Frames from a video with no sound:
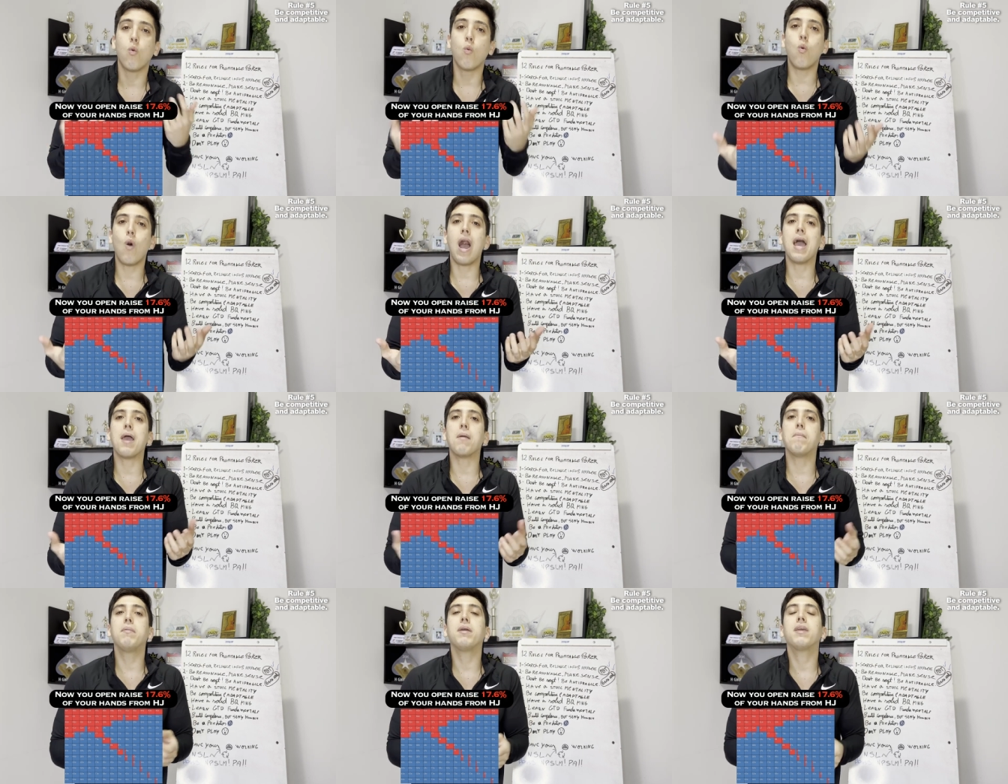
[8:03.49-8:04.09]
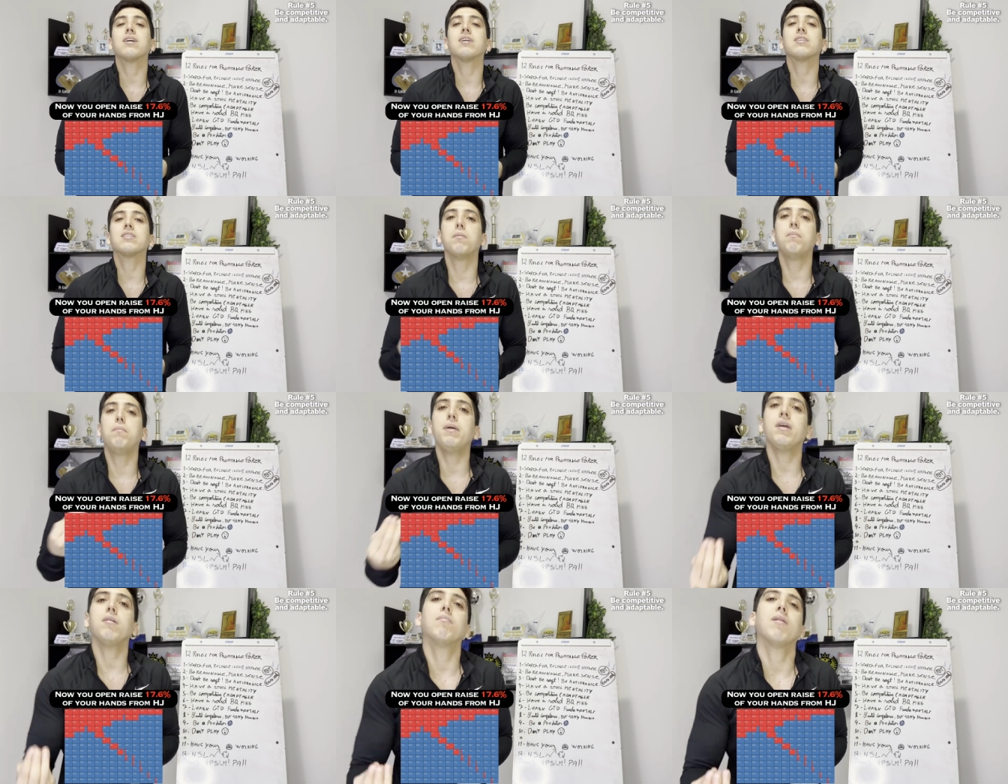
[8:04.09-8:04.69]
Why? Because the
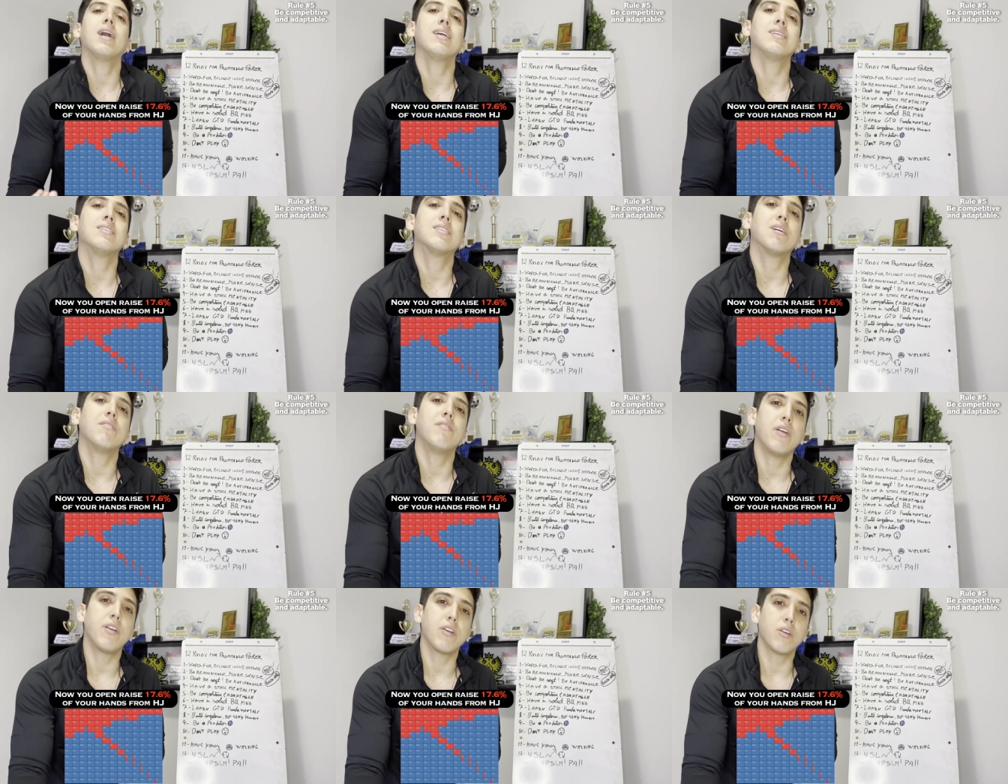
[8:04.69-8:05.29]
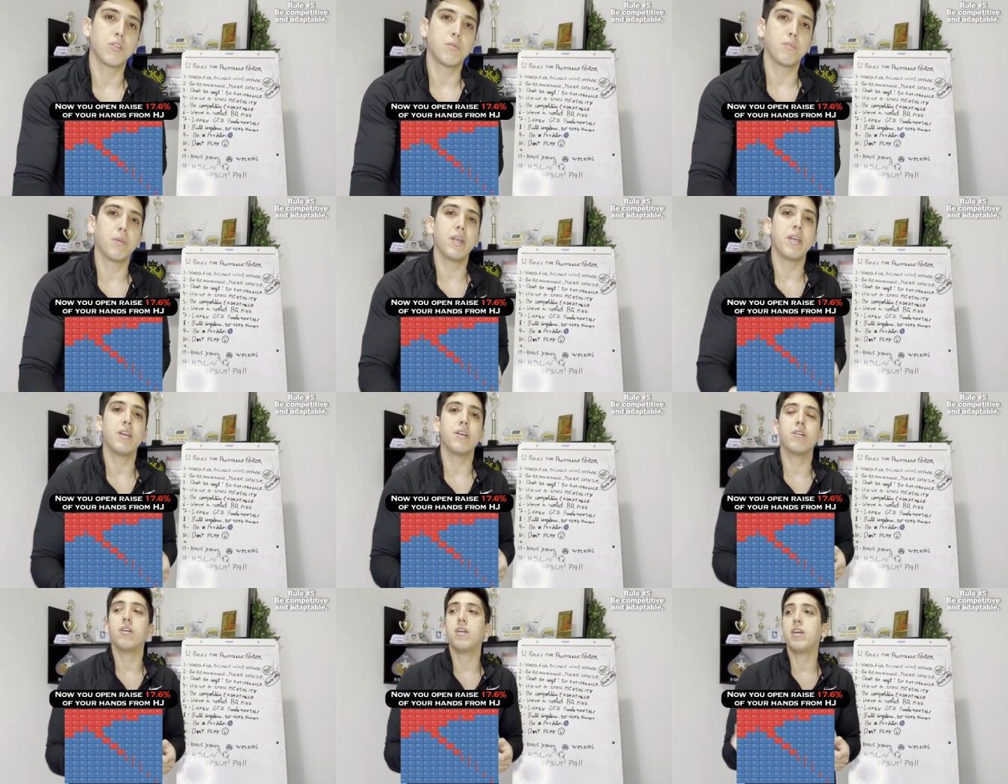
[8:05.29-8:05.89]
big blind is a very good
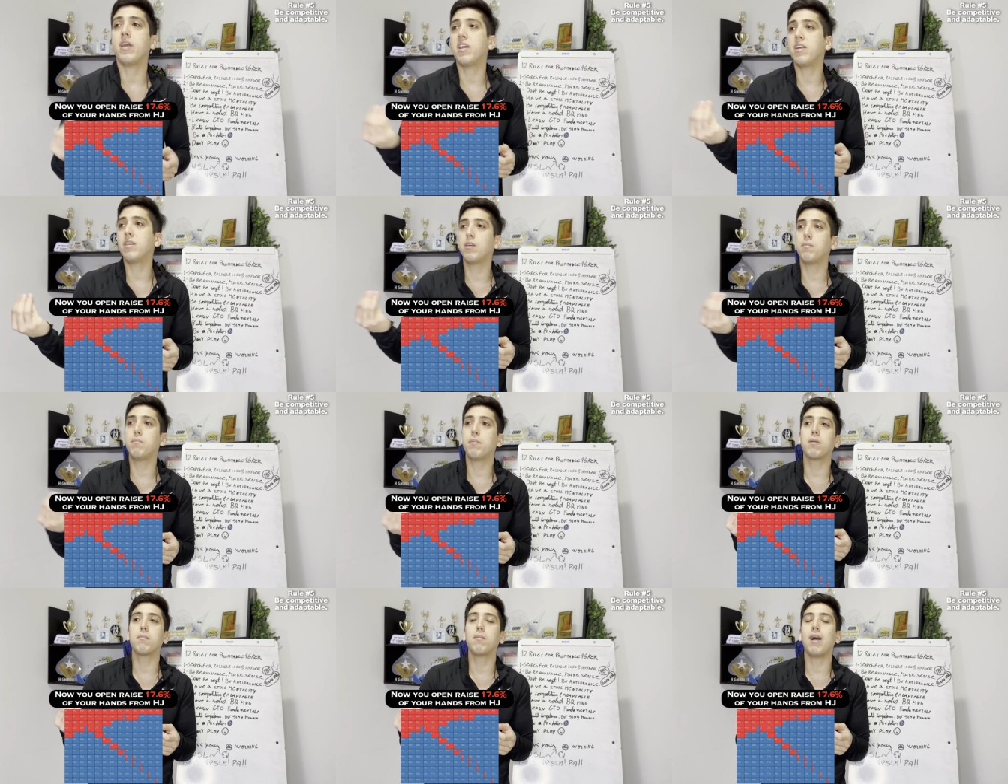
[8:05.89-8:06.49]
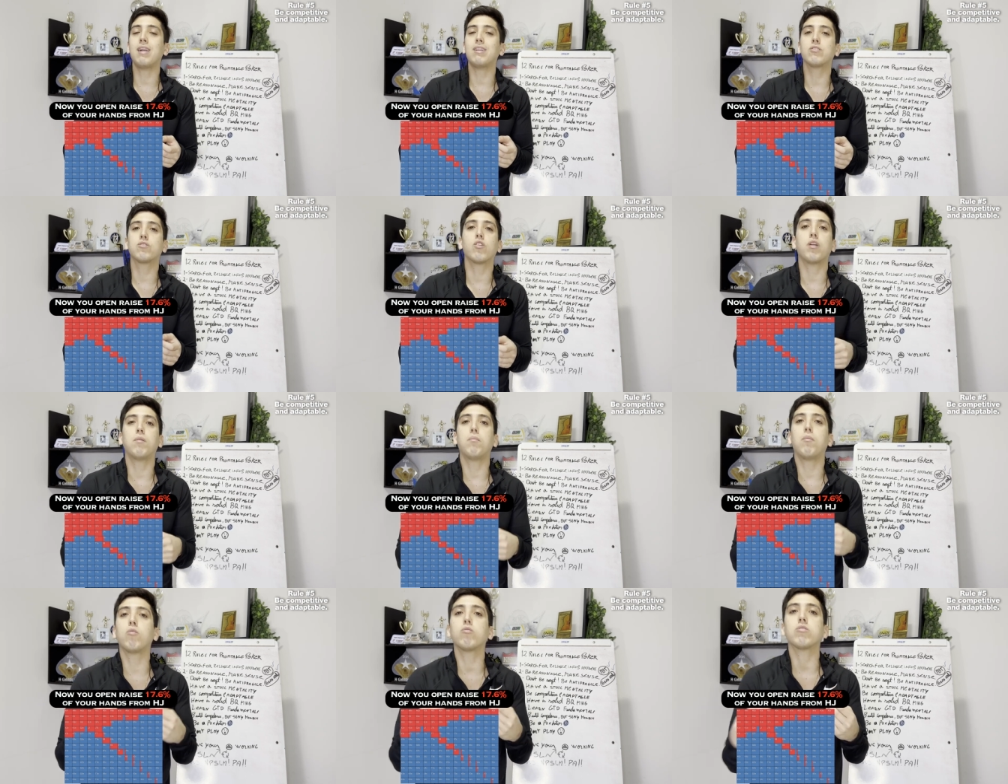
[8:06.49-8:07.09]
player and the big blind is
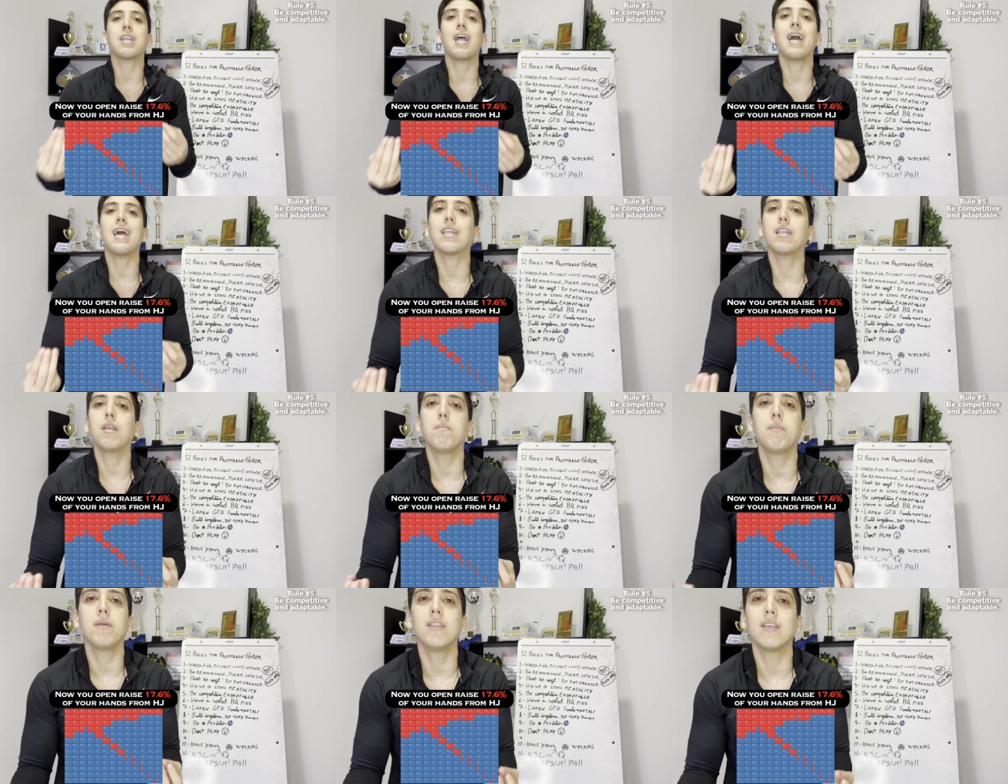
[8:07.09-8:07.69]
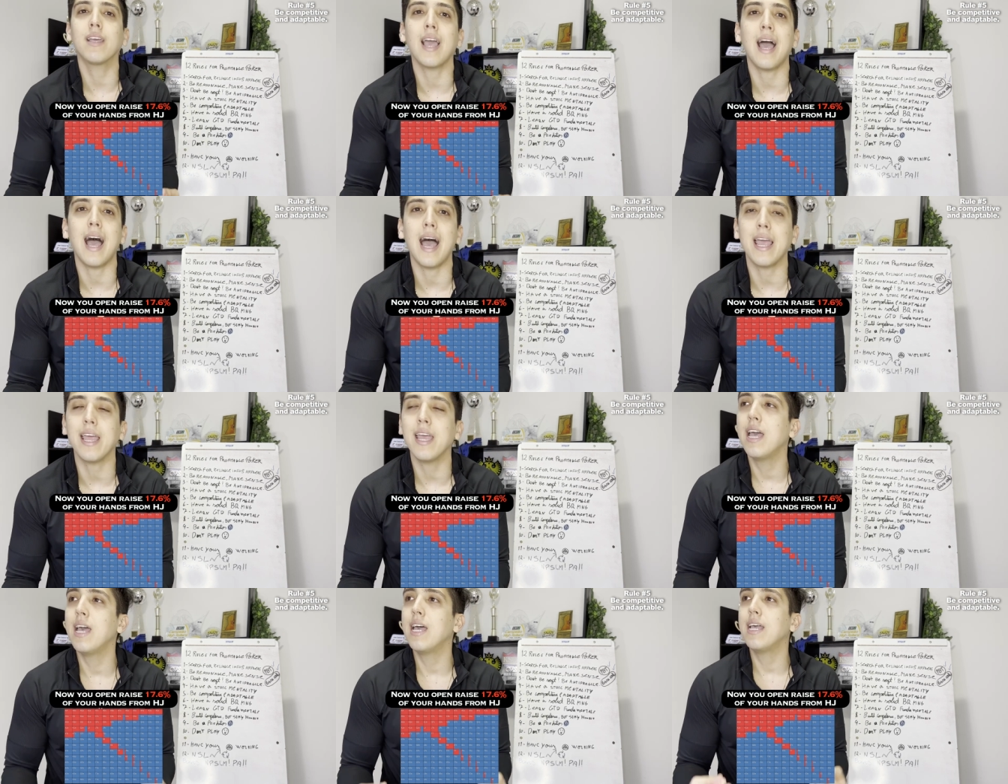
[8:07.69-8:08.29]
gonna most likely be the
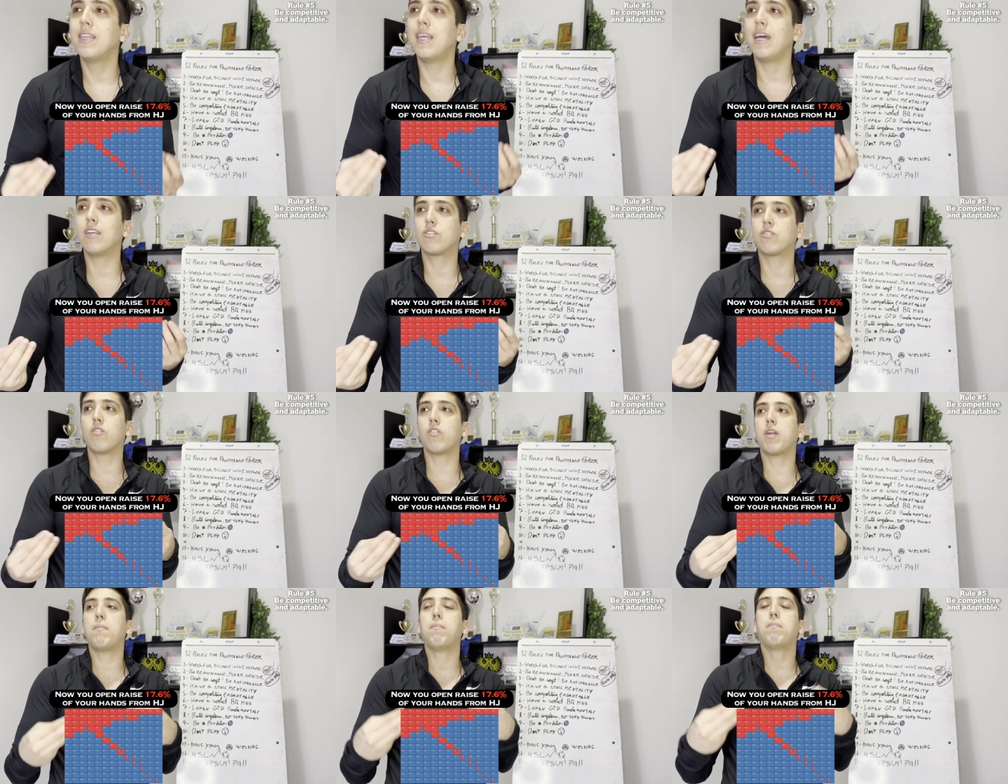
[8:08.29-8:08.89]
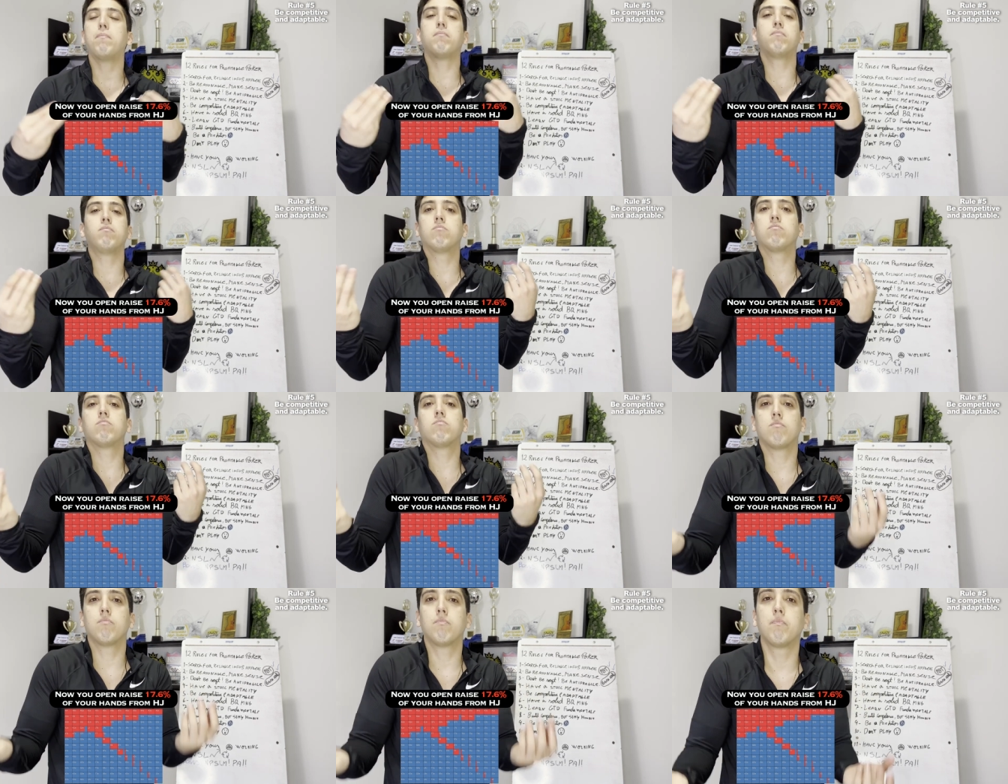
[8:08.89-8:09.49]
guy that is gonna
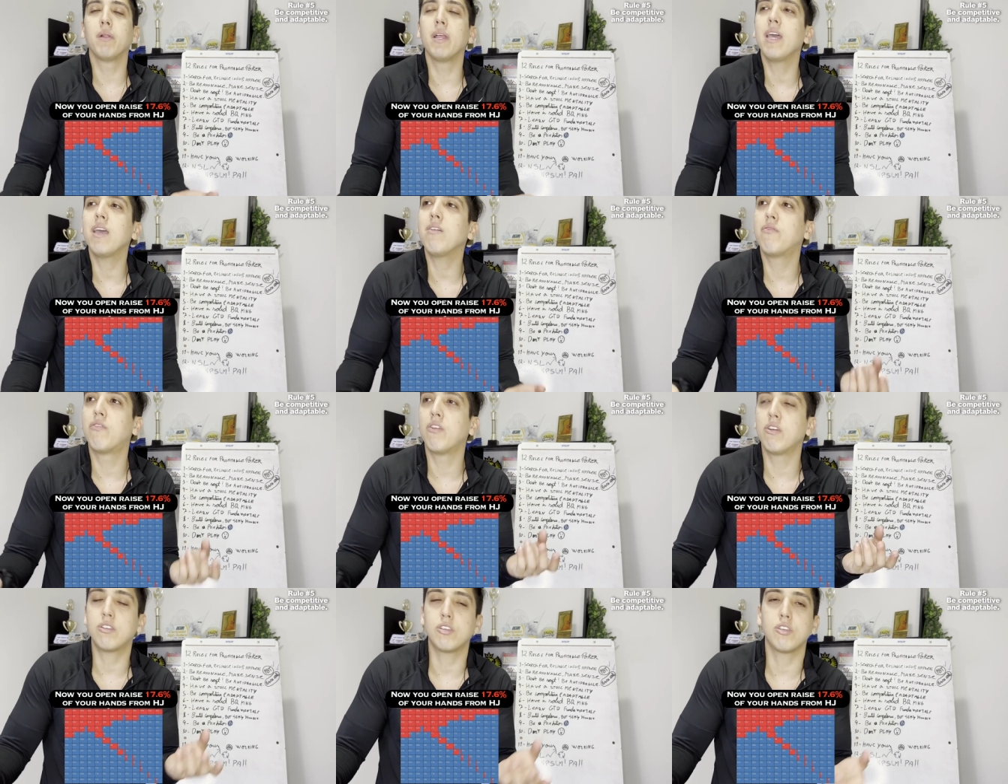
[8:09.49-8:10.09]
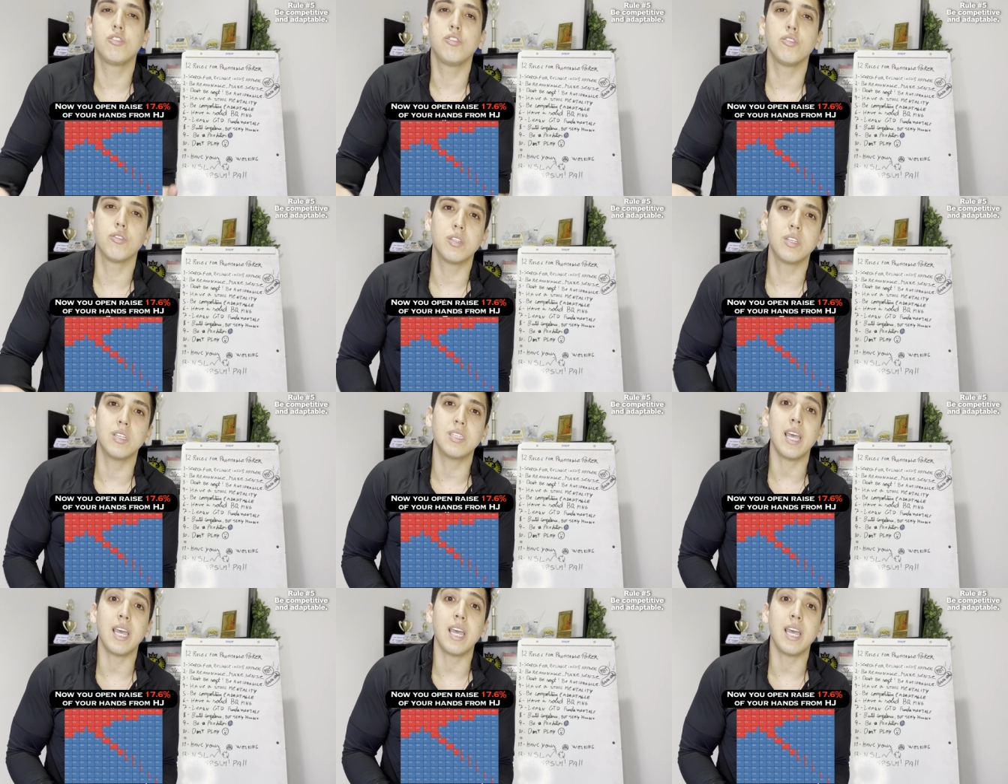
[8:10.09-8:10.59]
play versus you this